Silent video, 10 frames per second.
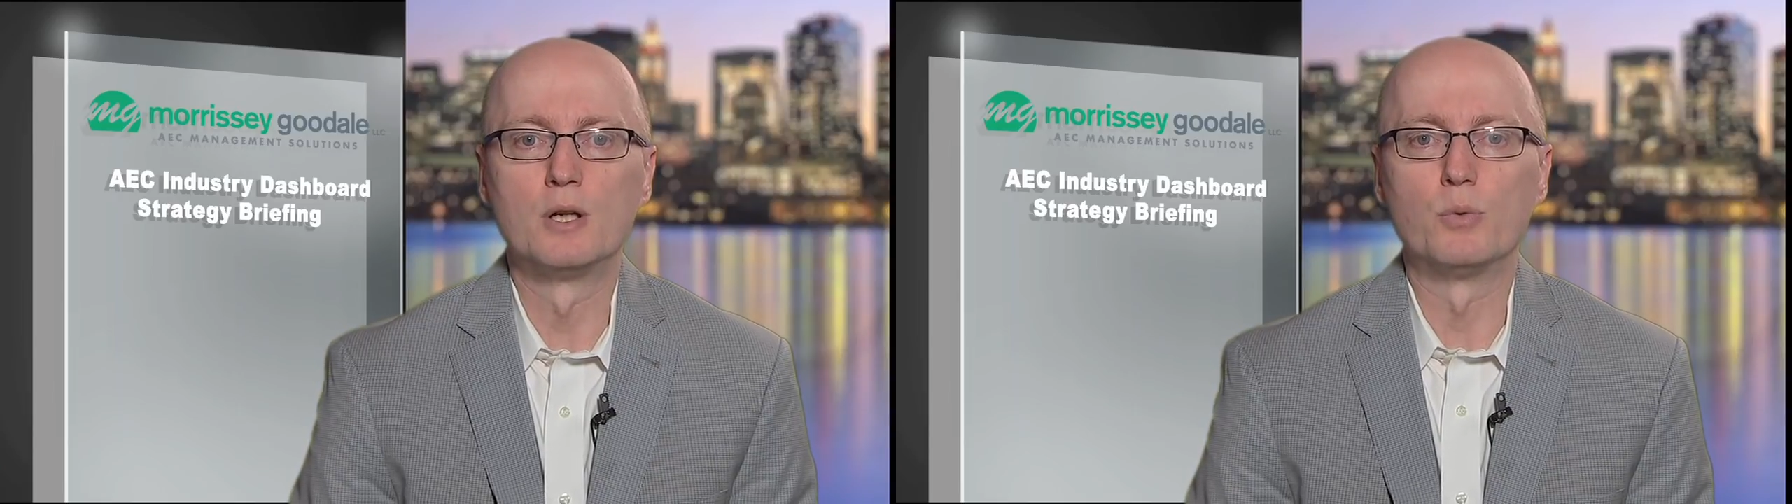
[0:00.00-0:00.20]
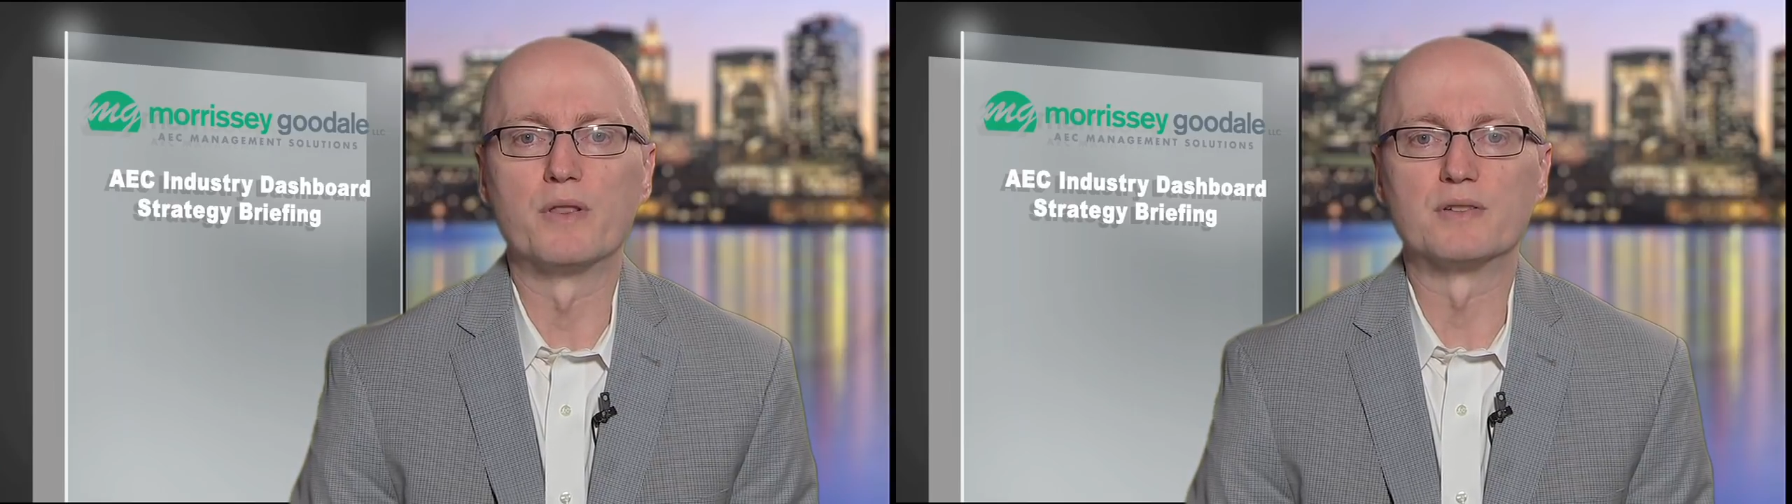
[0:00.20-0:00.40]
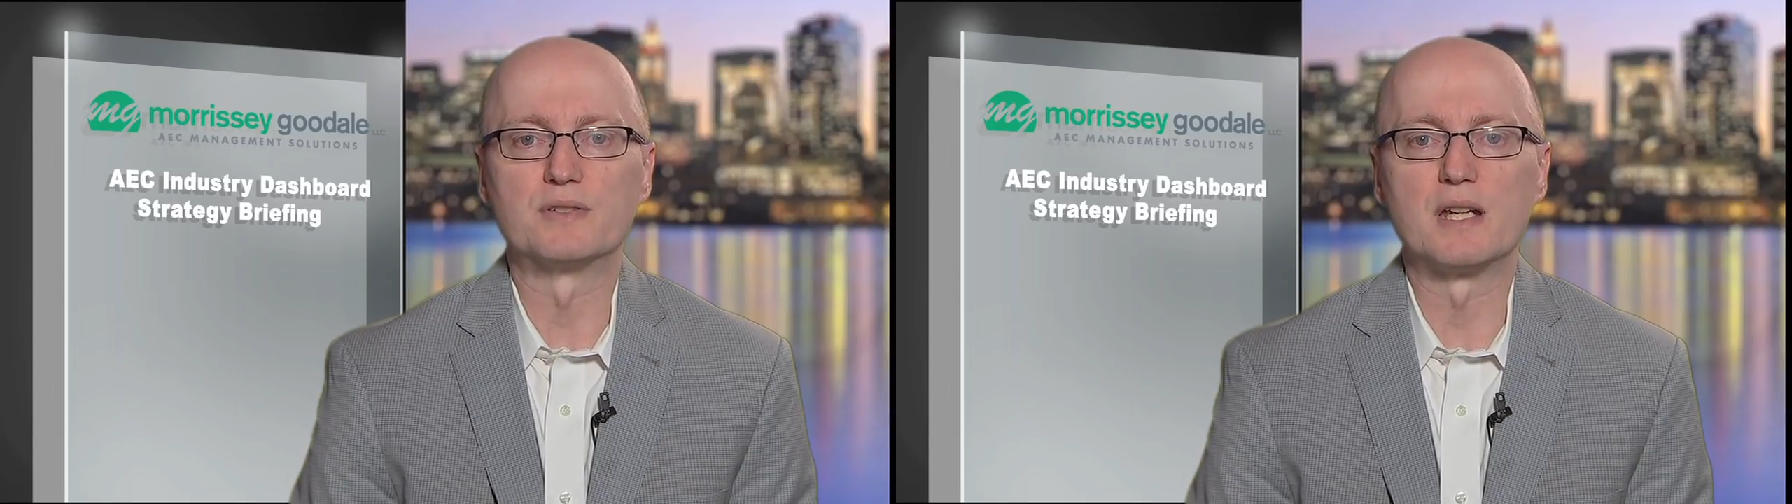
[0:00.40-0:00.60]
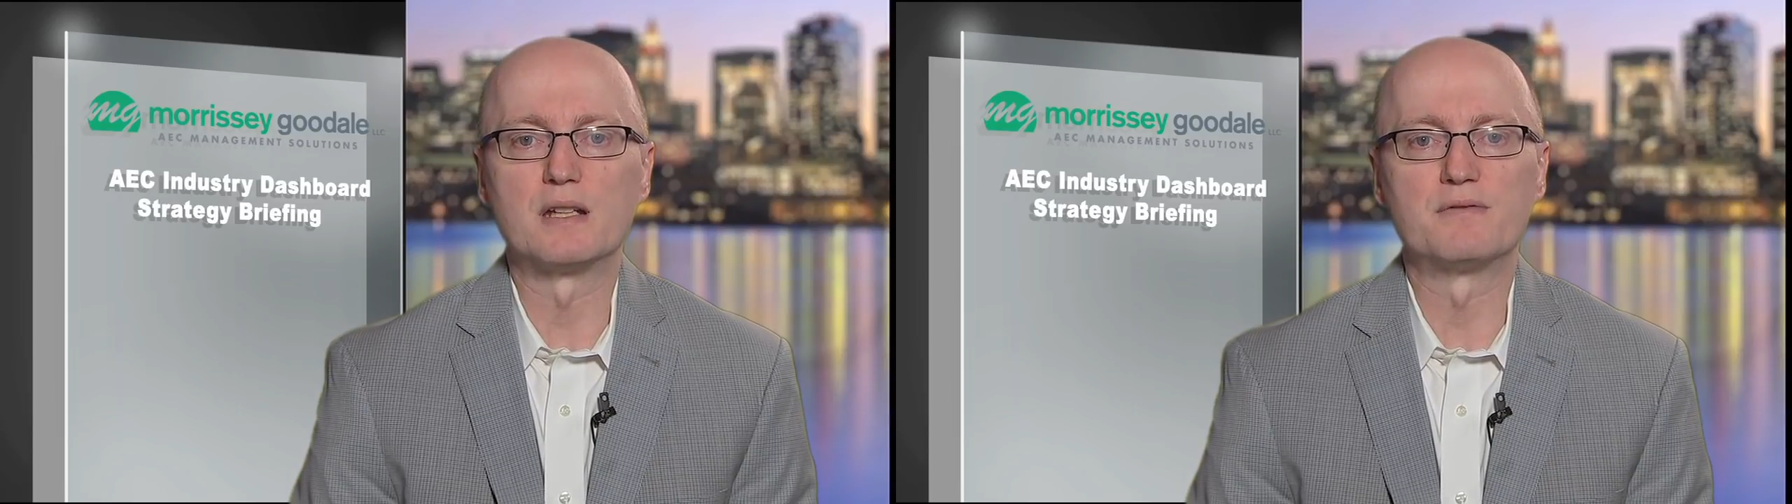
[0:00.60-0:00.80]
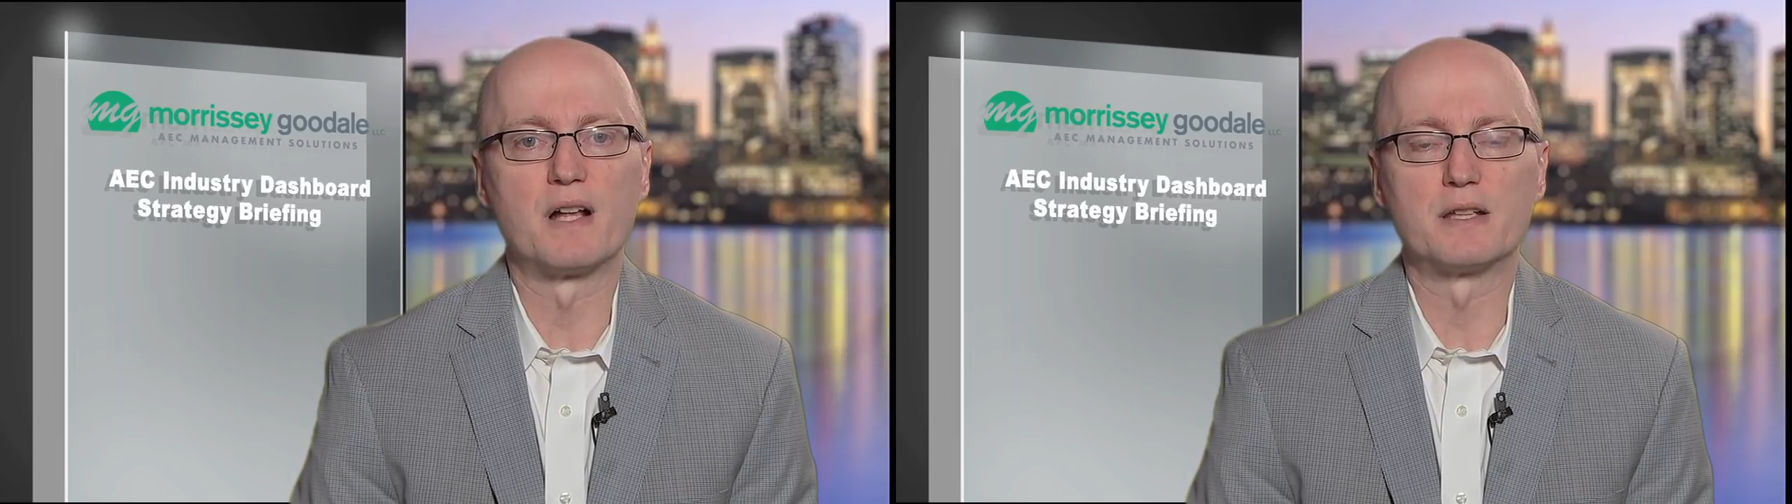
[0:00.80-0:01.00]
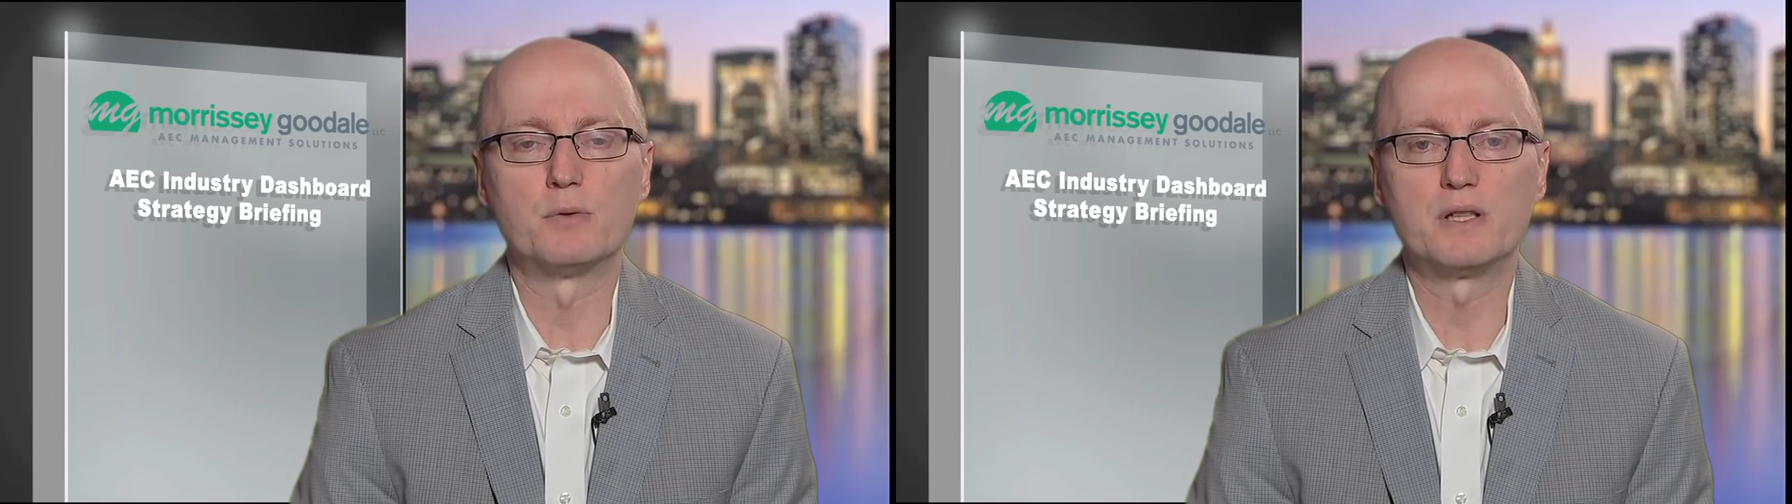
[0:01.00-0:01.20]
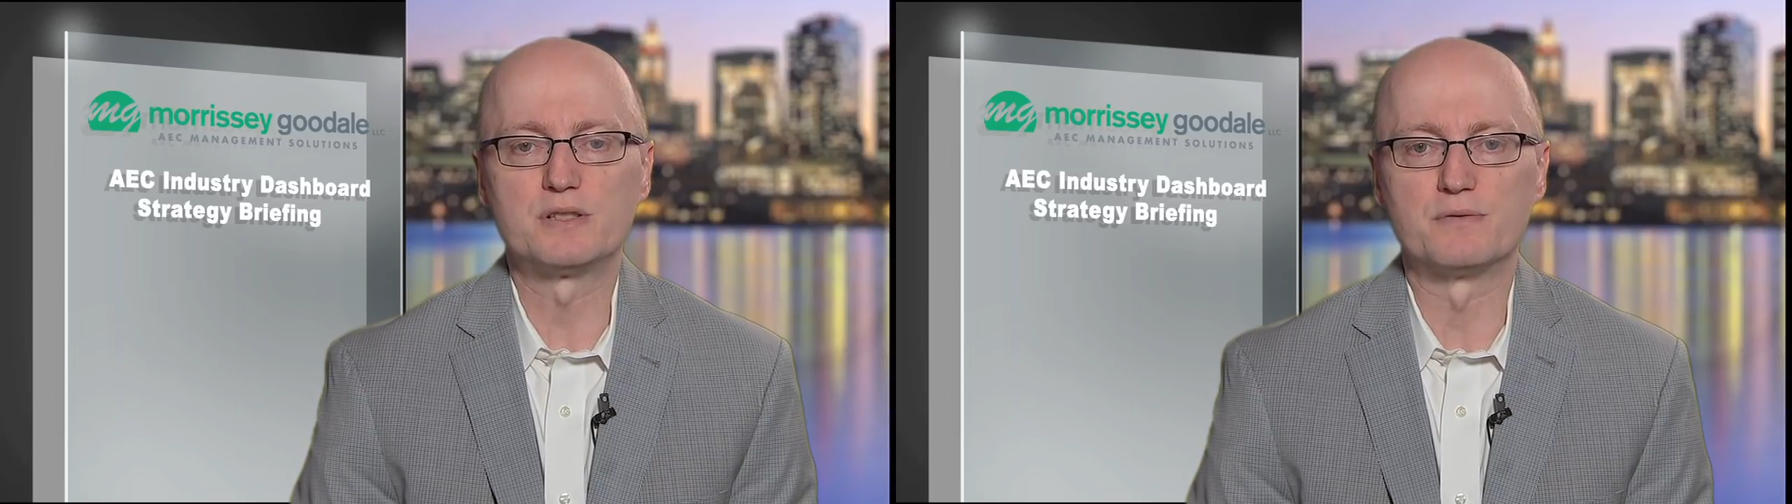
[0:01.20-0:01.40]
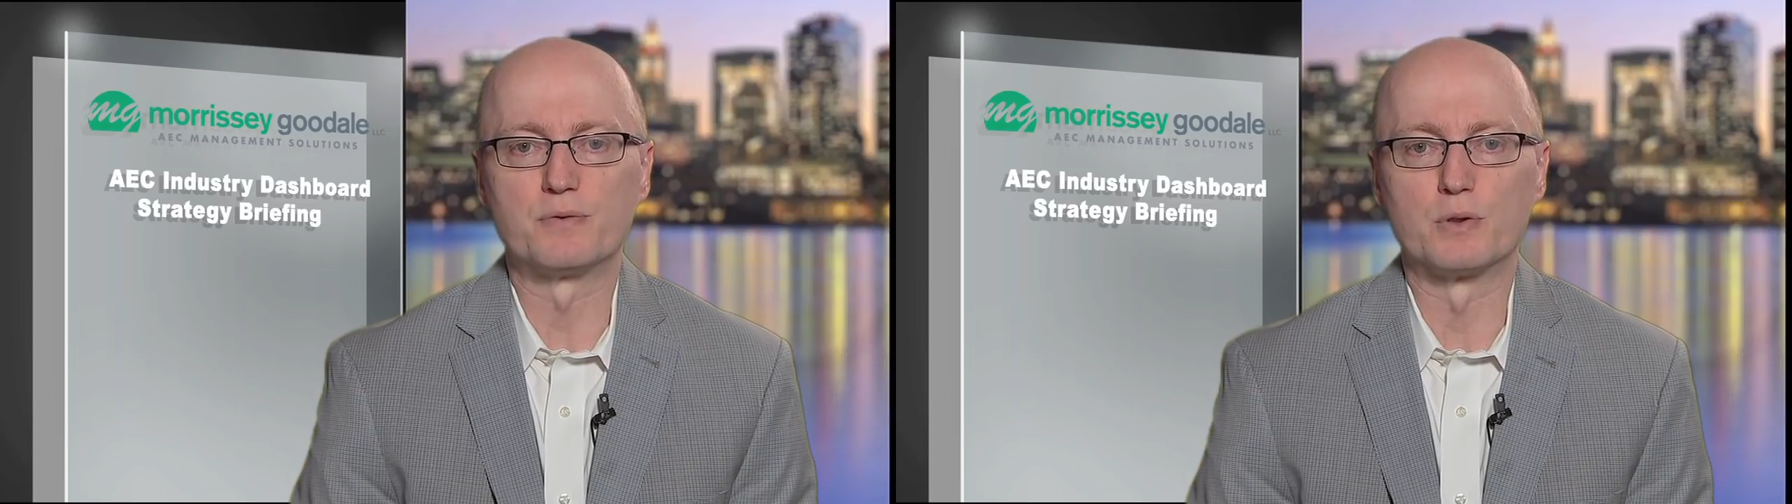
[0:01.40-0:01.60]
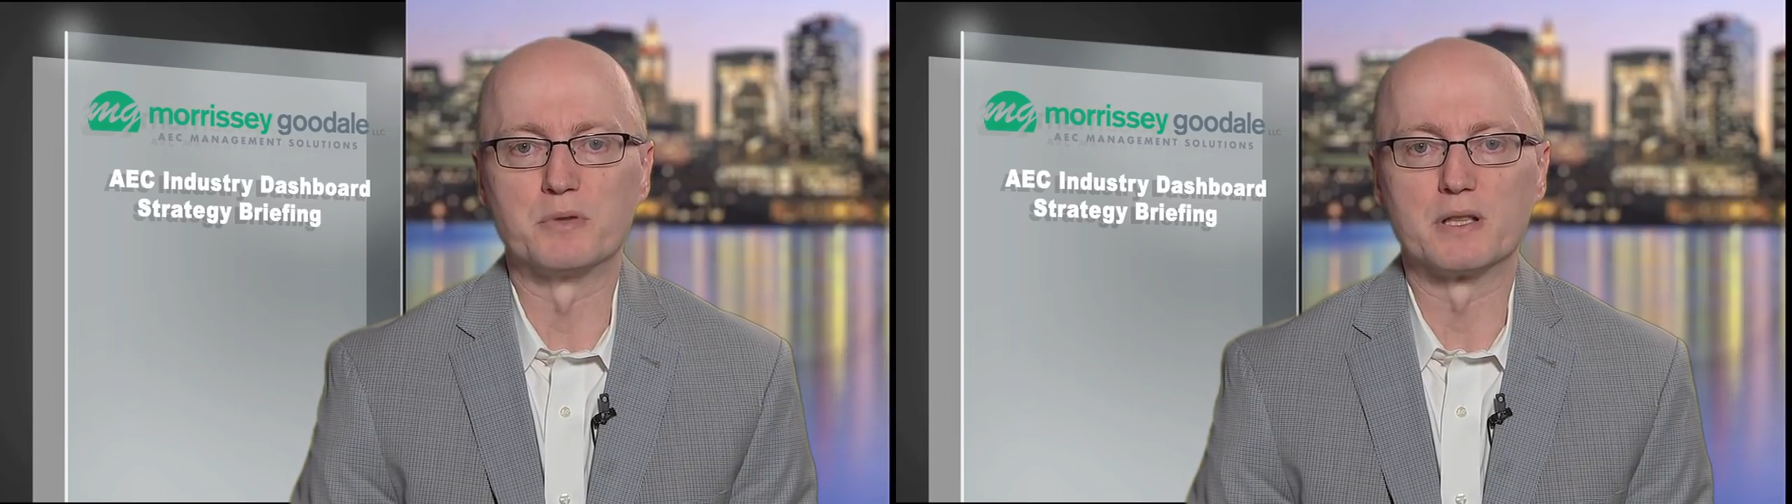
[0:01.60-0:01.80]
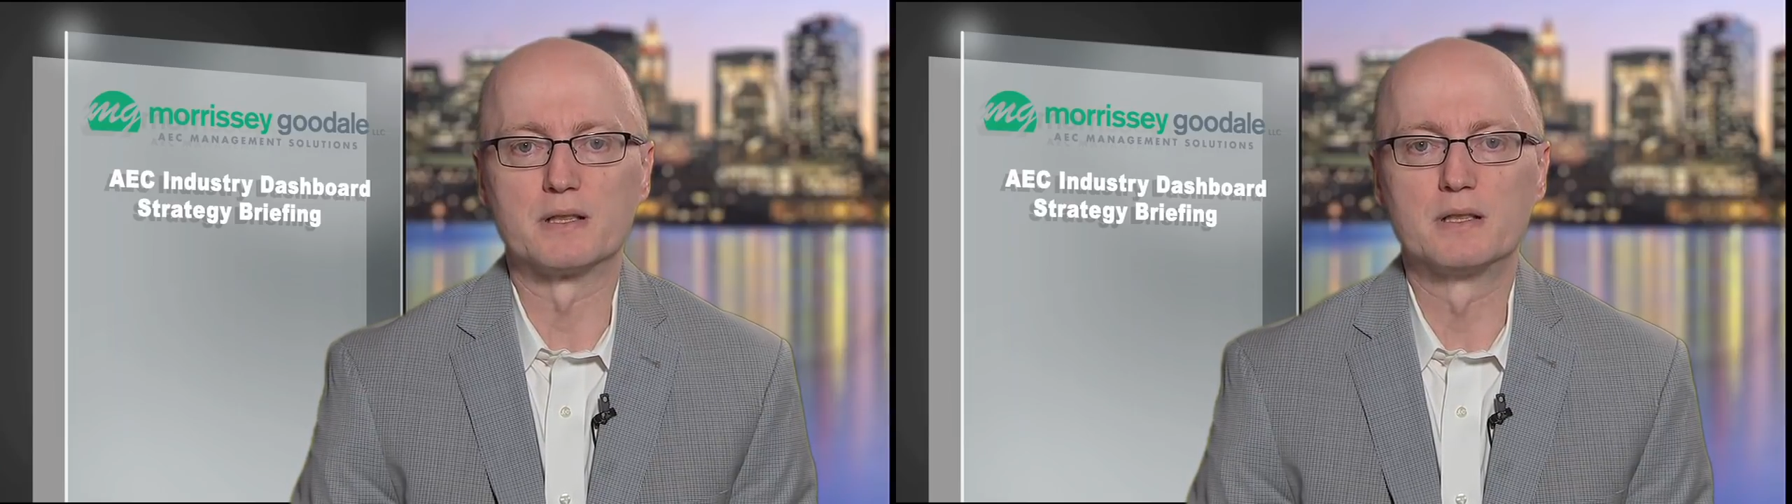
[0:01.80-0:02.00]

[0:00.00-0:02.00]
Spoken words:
with a stated valuation formula.